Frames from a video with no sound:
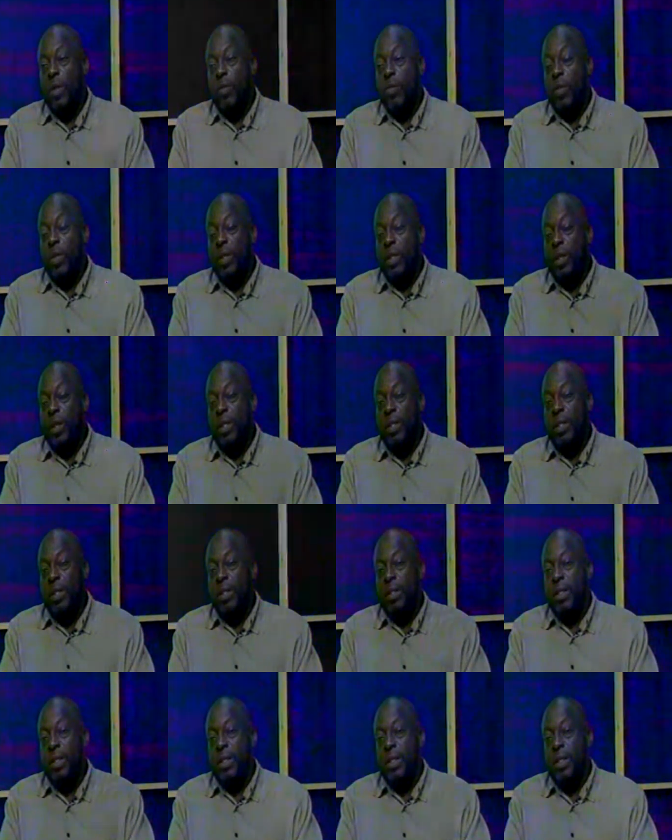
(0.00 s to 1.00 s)
with nothing
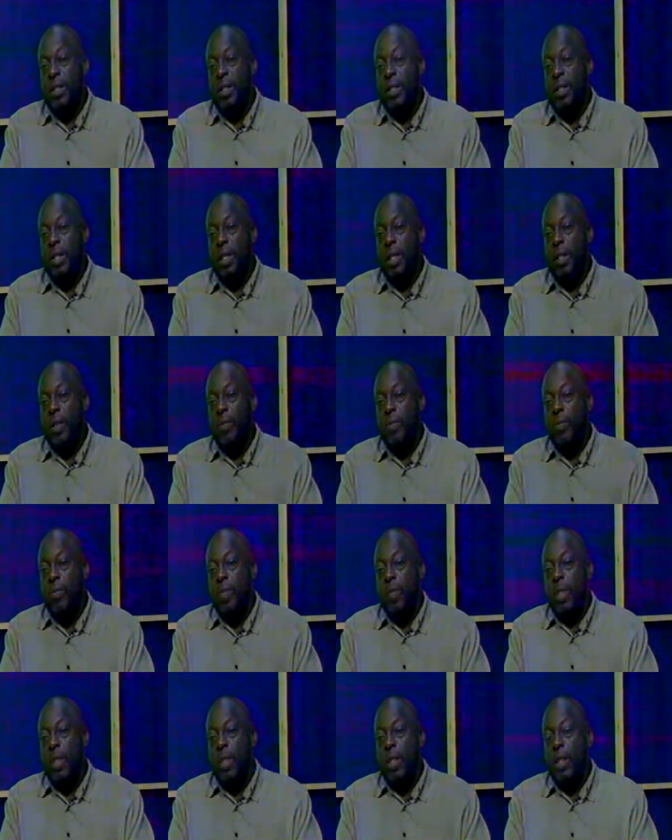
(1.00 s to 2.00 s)
to eat, and
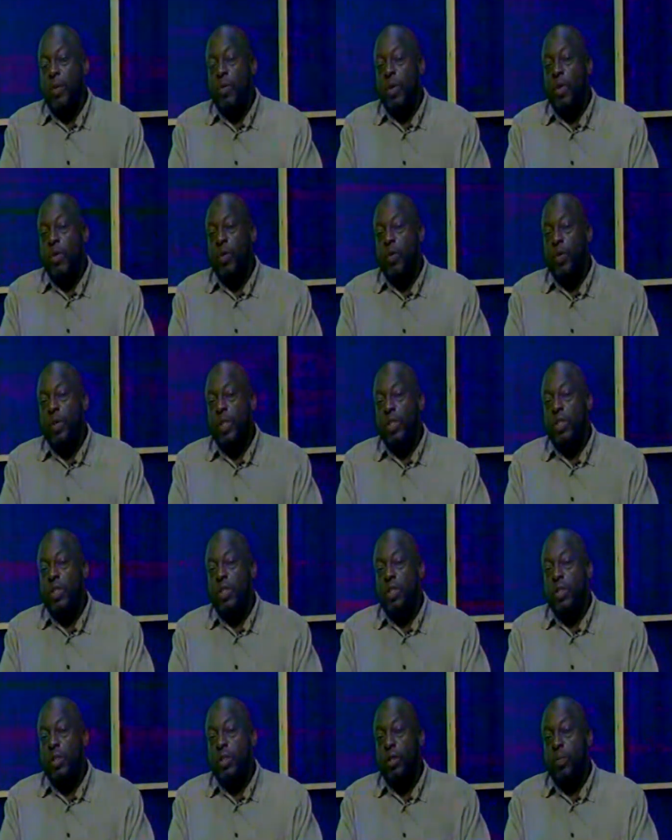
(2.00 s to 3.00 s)
then when you
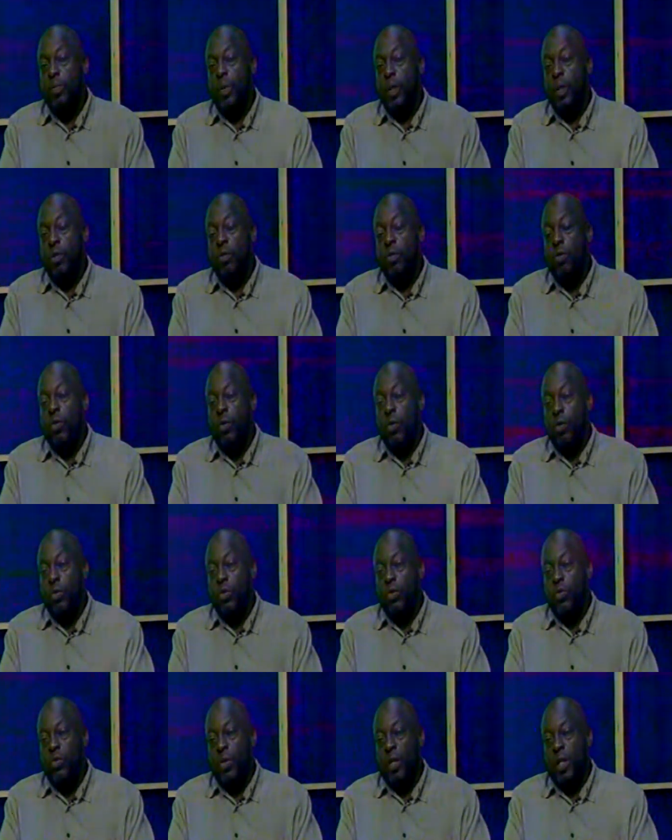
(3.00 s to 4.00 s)
reach to Tobago or
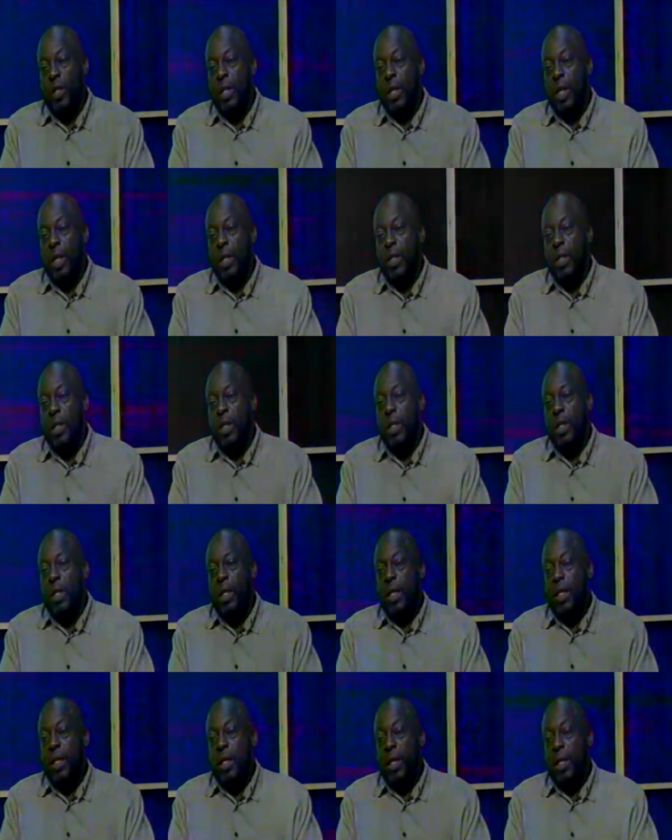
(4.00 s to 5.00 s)
Trinidad,
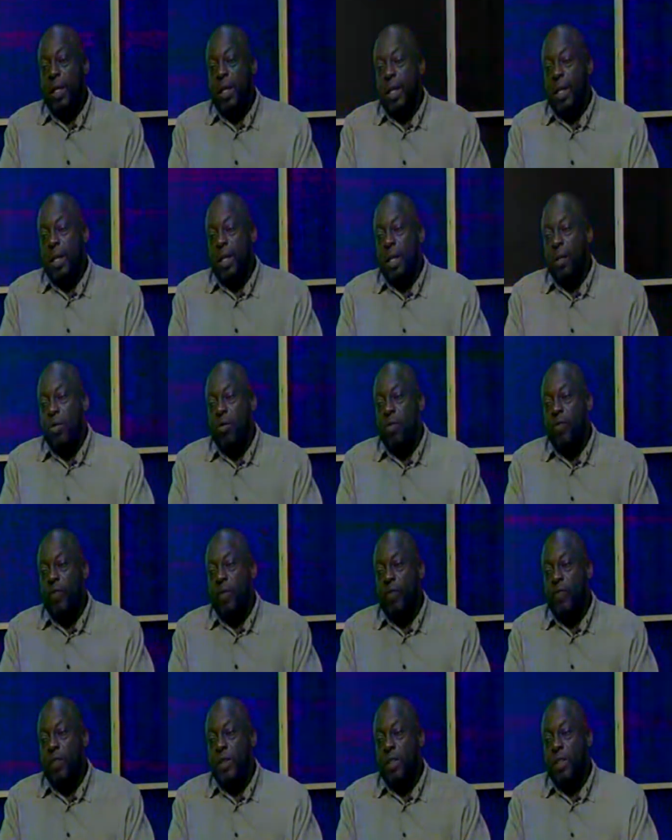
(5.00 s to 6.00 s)
you can't get off the
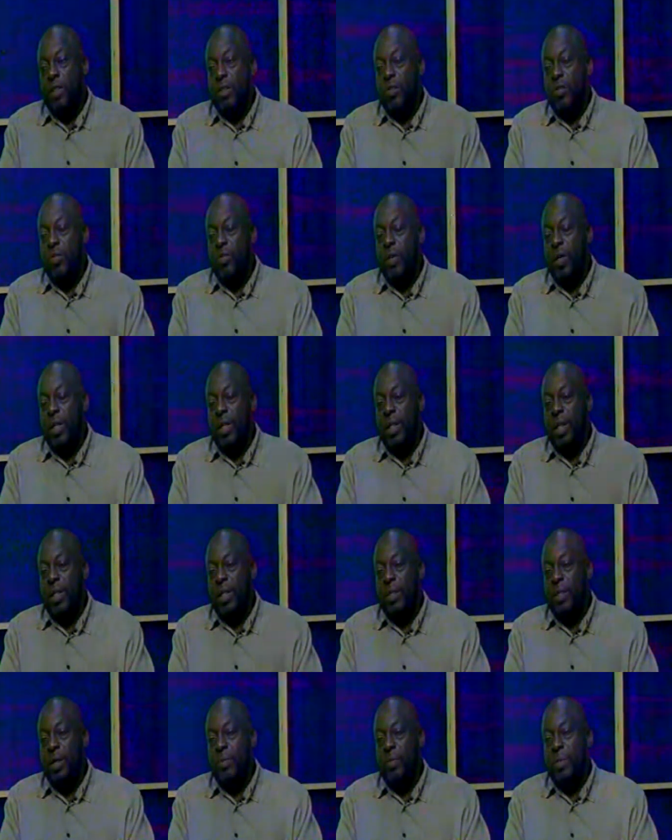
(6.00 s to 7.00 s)
vessel to go and get
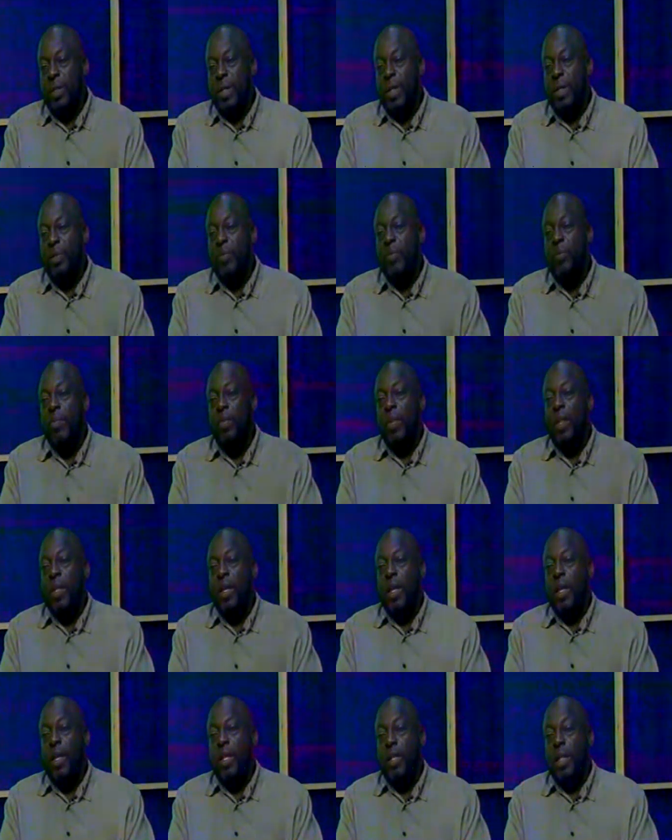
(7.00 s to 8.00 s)
something.
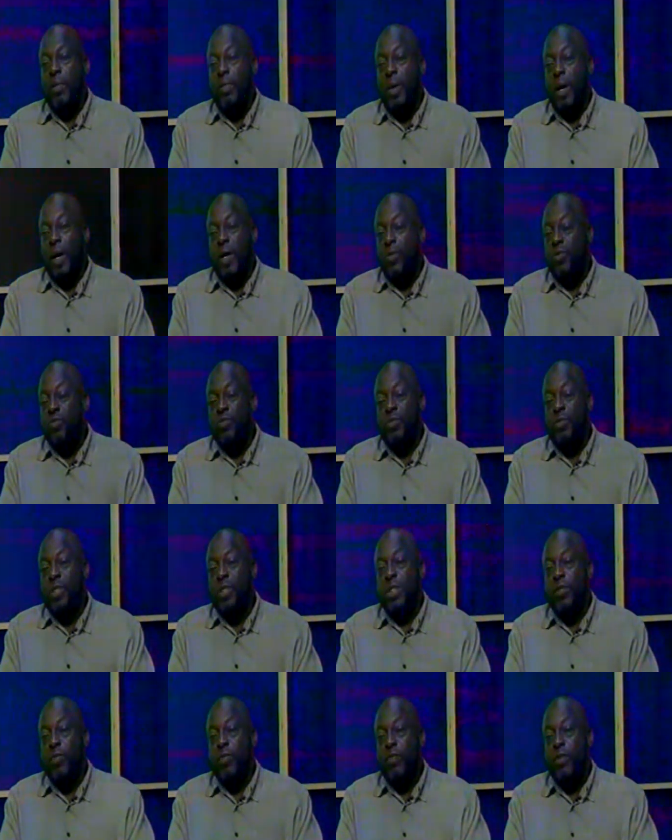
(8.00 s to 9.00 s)
The bathrooms
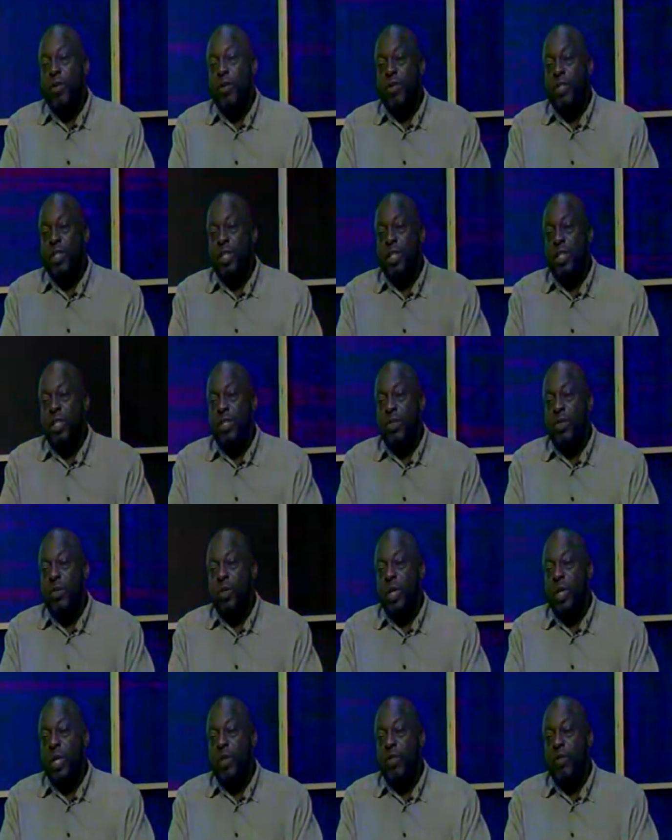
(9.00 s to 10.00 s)
isn't functioning, so
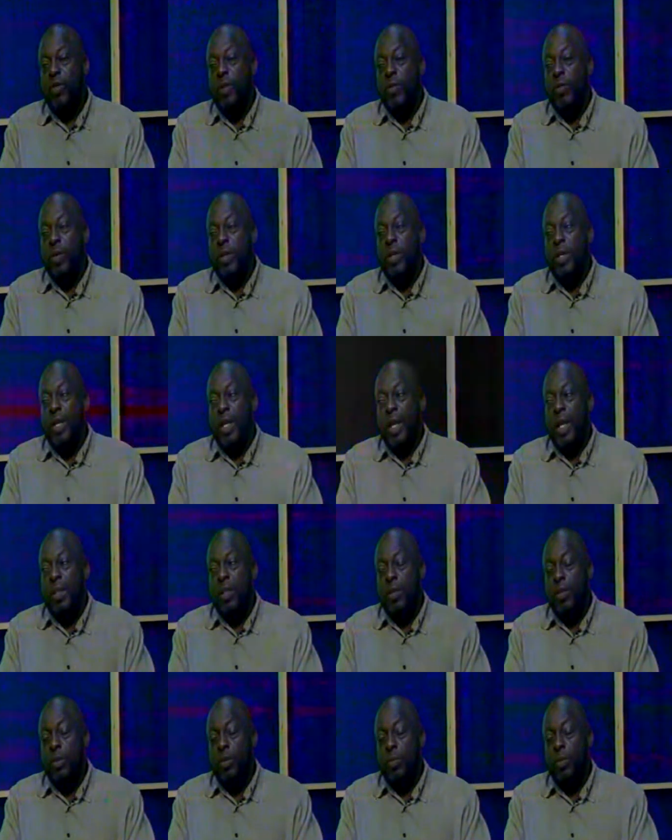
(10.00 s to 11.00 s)
when you get
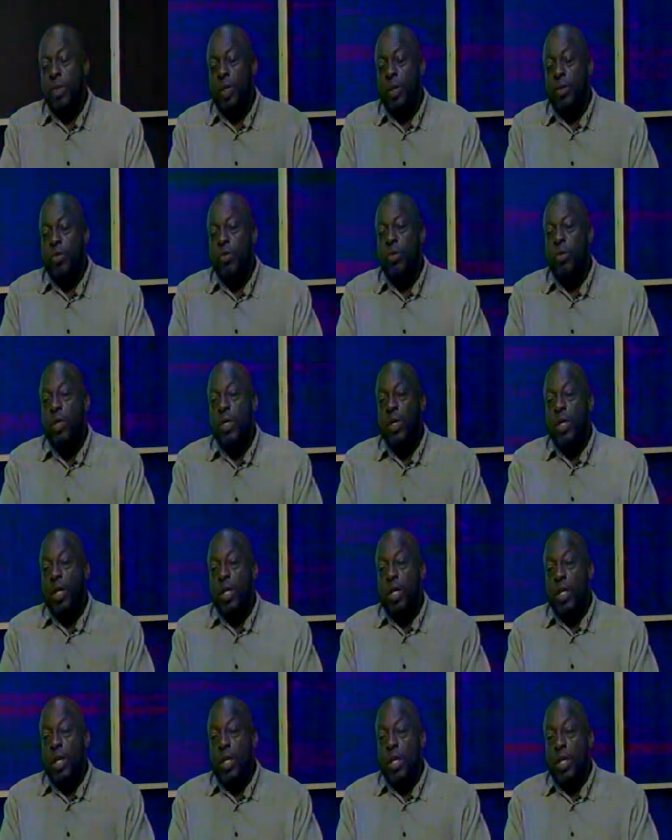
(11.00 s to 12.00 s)
to Tobago,
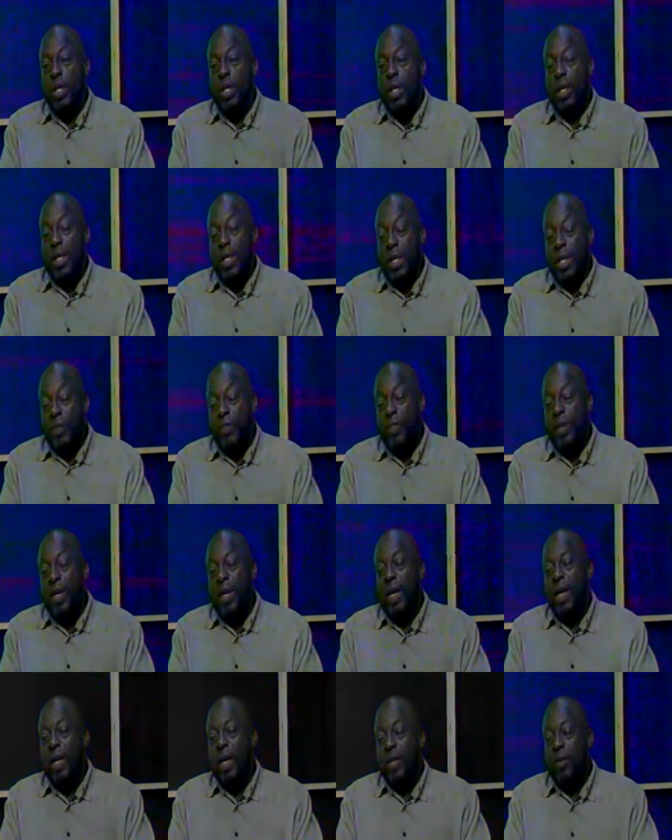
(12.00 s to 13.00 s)
you even
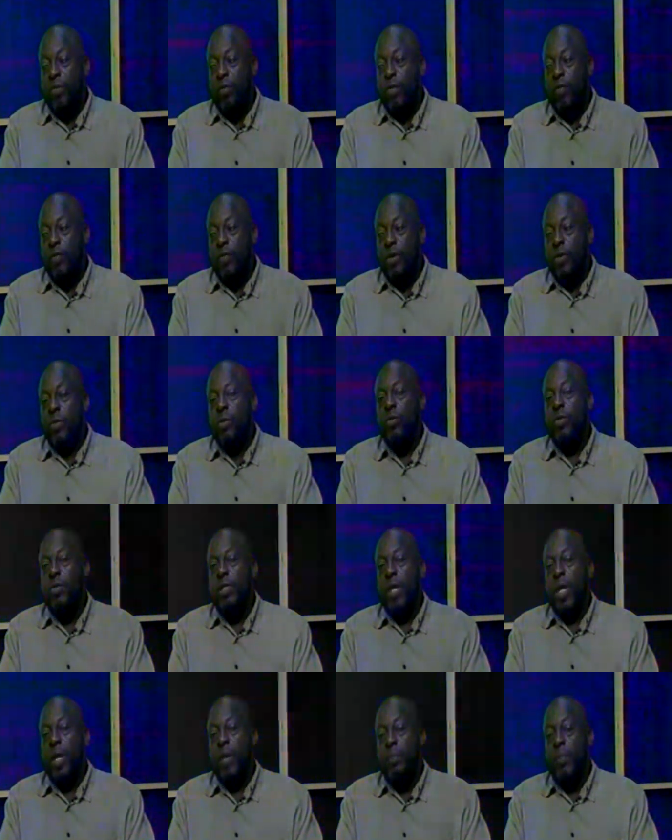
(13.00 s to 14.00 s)
can't get off to use
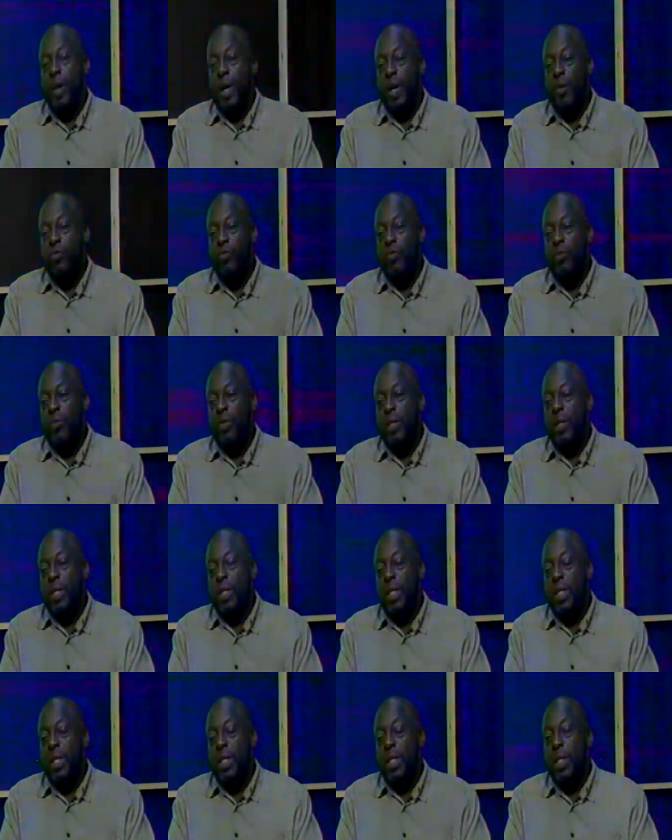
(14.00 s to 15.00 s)
a bathroom
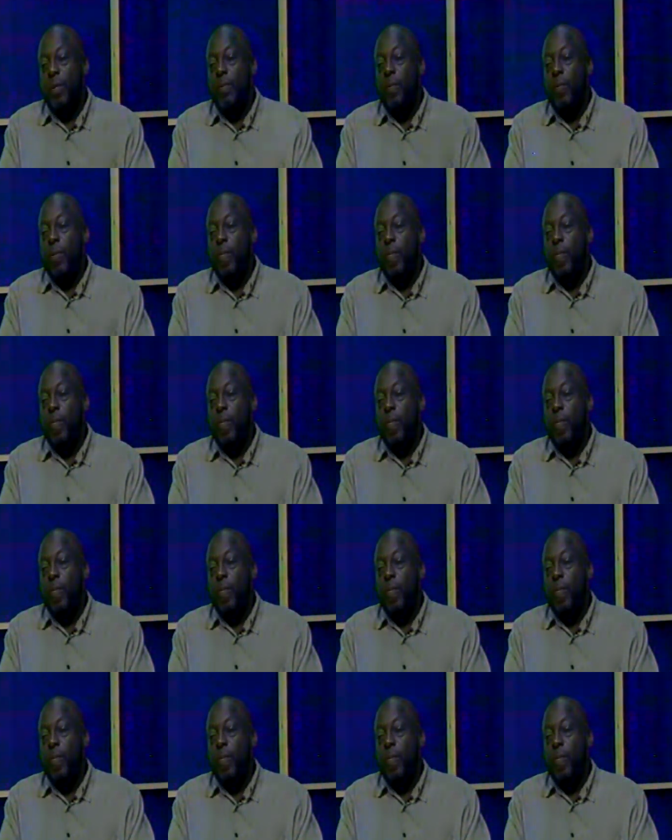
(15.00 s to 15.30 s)
until